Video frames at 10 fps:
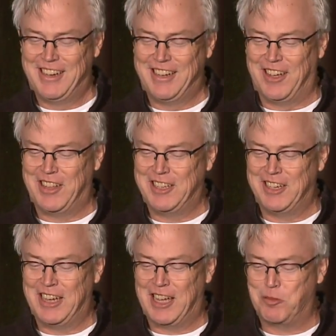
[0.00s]
Now, that
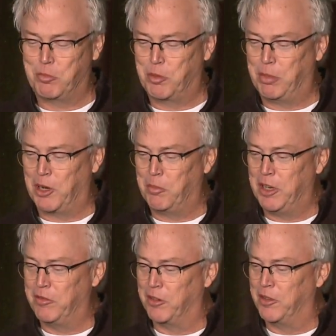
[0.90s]
did not prepare
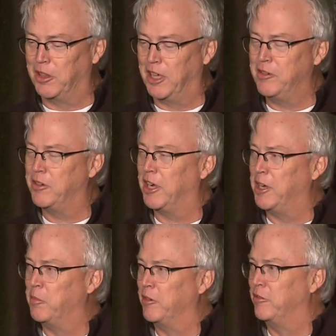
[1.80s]
me for the
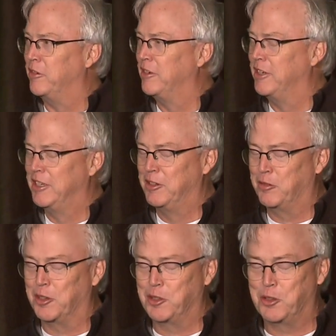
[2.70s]
lifetime of
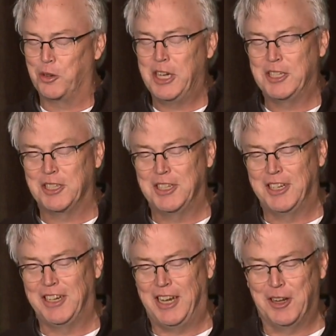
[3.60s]
frustration
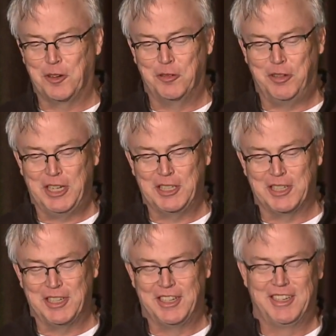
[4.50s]
and
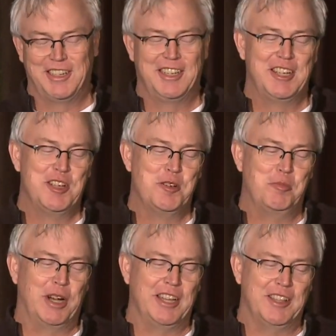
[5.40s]
aggravation.
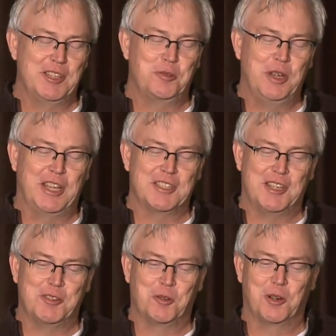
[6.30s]
But this week, as
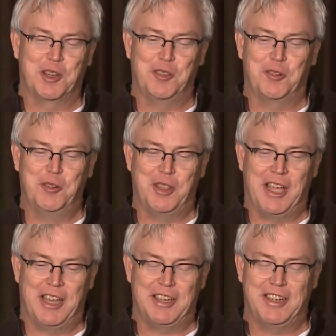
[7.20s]
I was working through
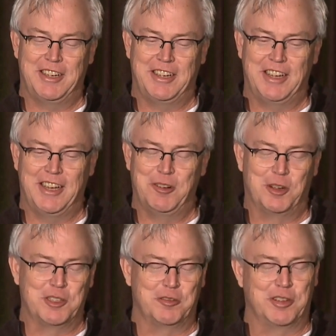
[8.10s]
that, and it
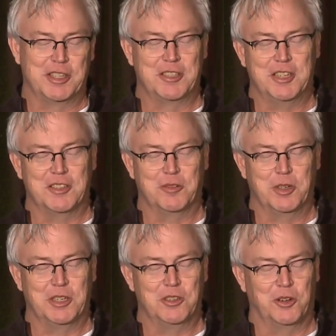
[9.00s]
was a fun season, we
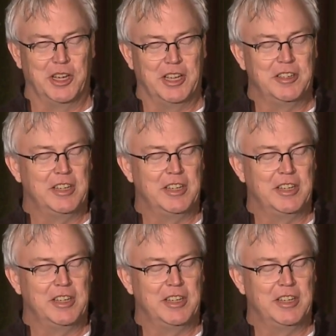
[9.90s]
enjoyed it.